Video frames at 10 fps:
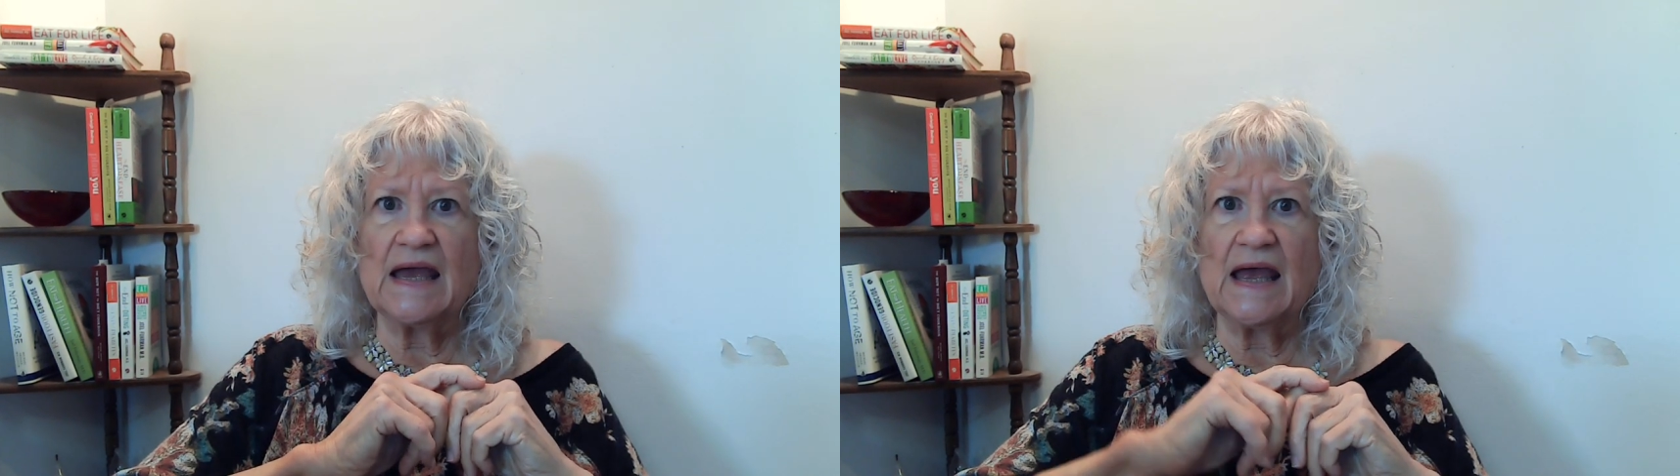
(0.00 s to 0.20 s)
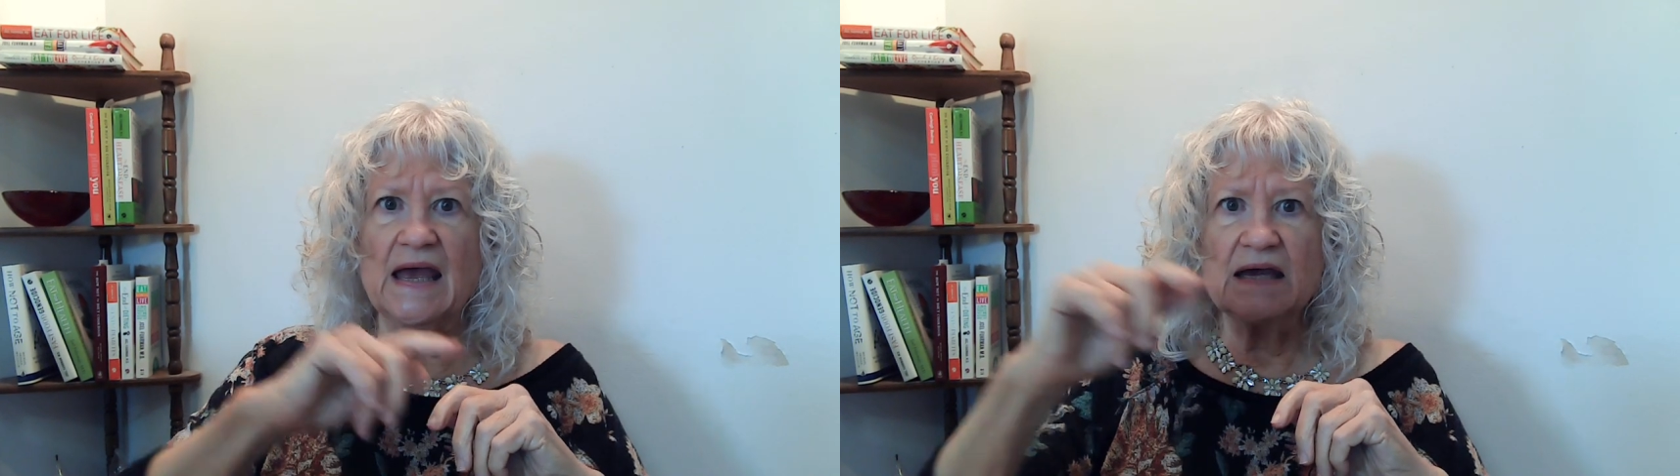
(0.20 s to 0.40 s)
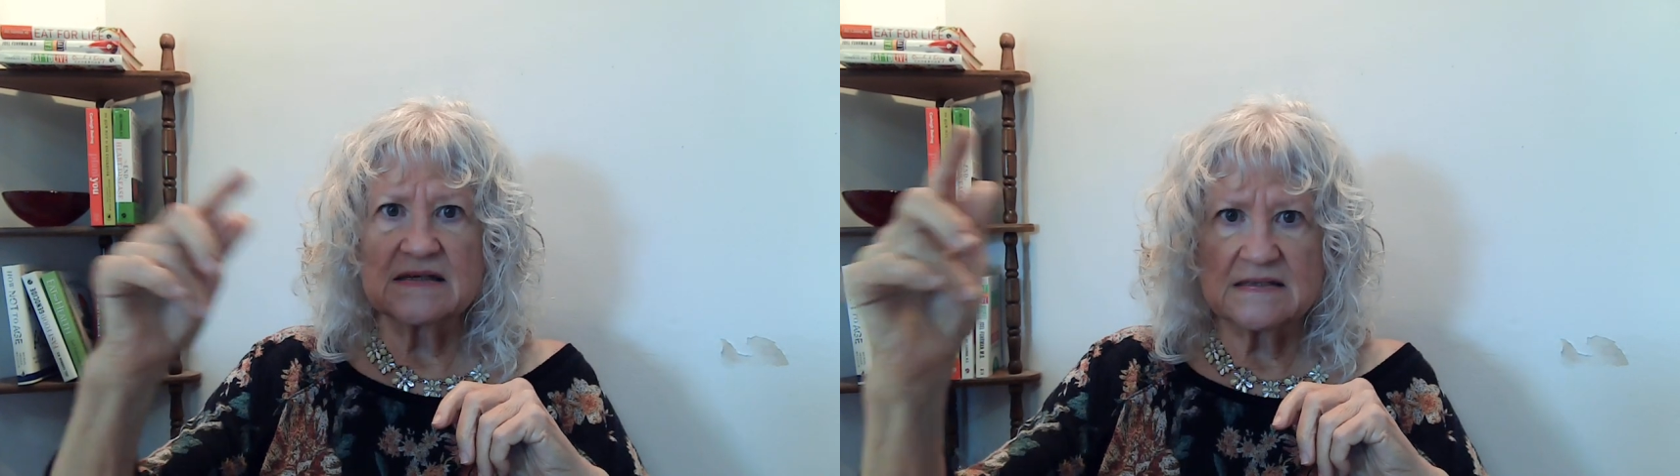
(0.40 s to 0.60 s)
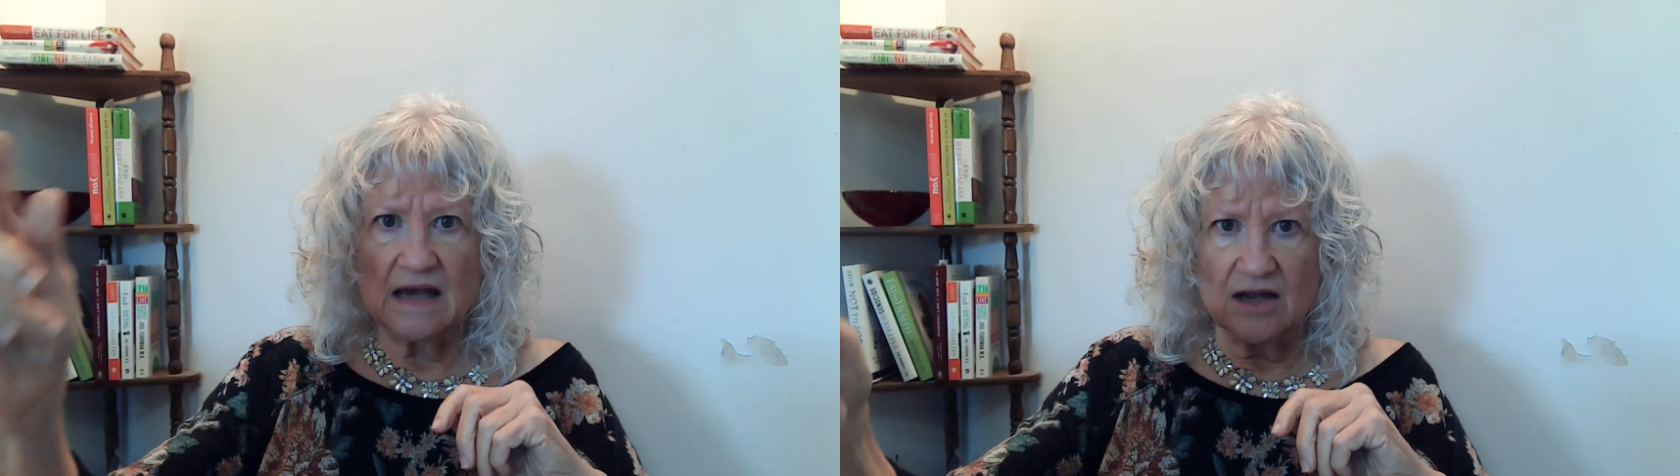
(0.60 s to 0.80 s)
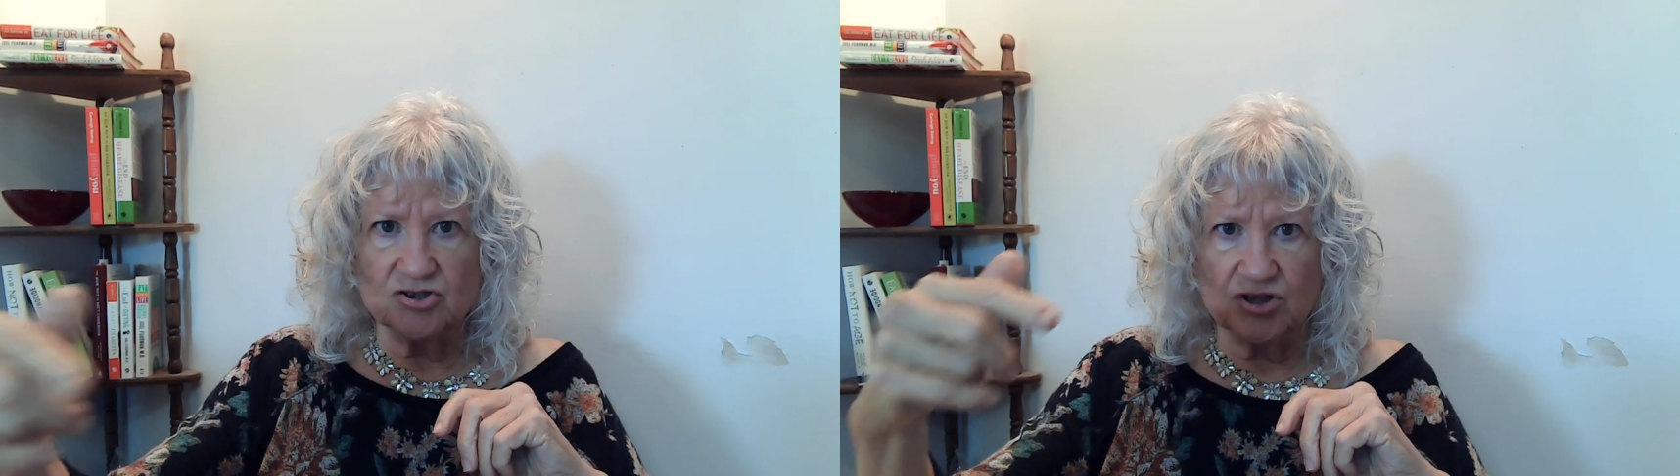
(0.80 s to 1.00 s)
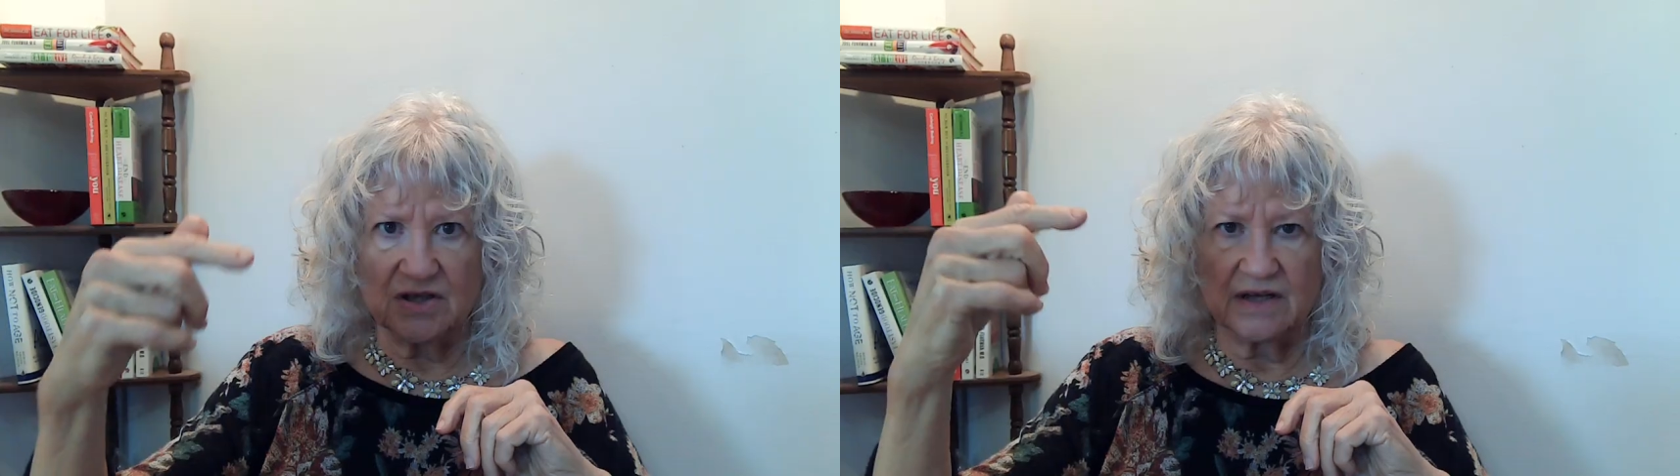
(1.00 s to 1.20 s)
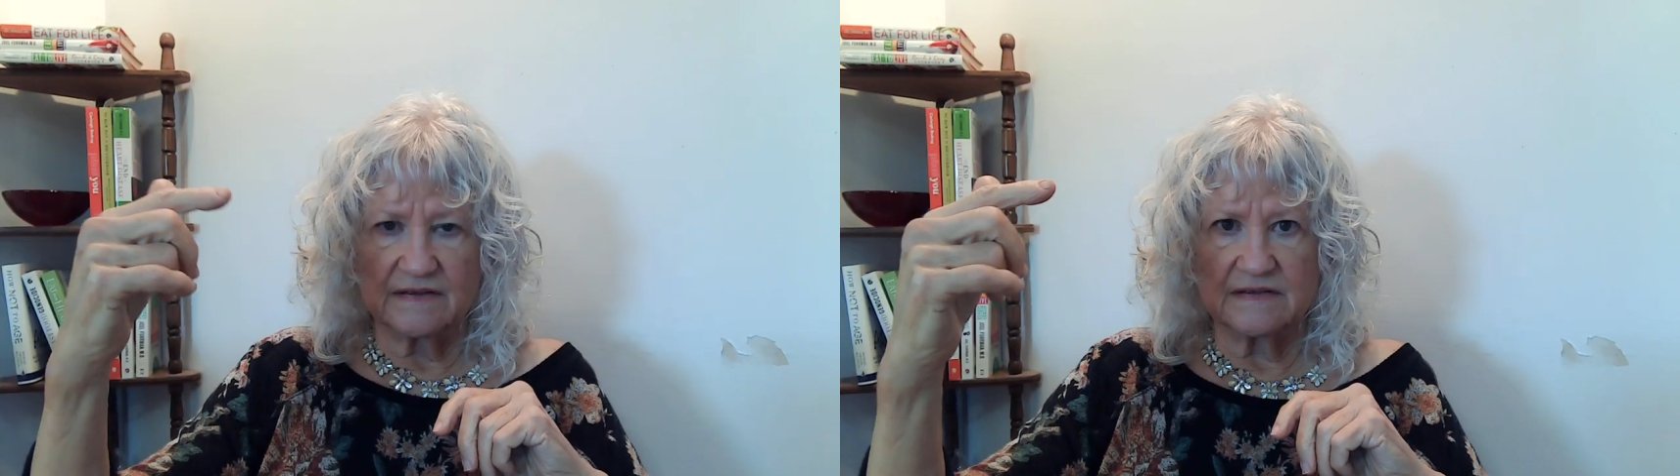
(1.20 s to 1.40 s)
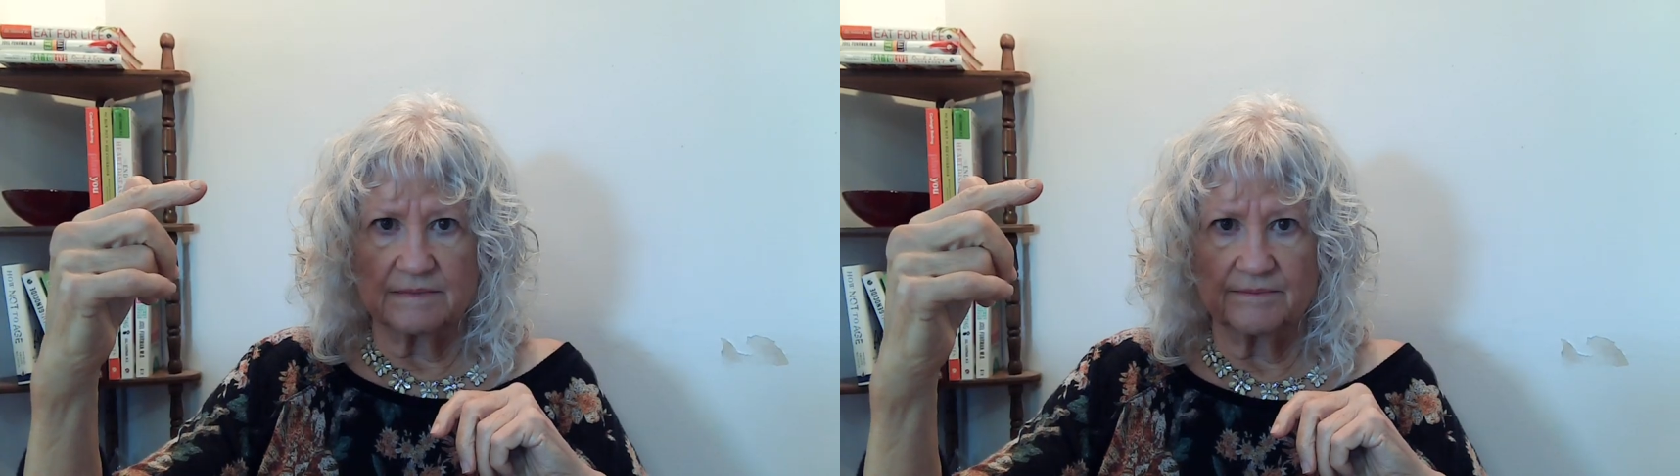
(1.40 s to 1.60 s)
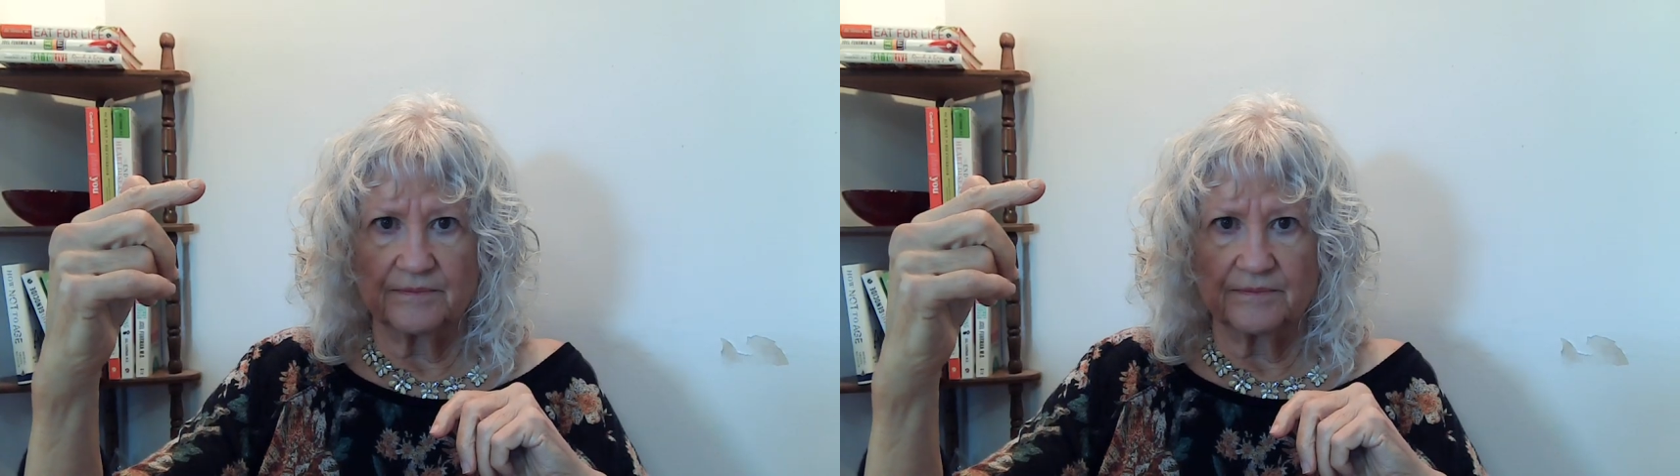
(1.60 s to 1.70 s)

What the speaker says: Exogenous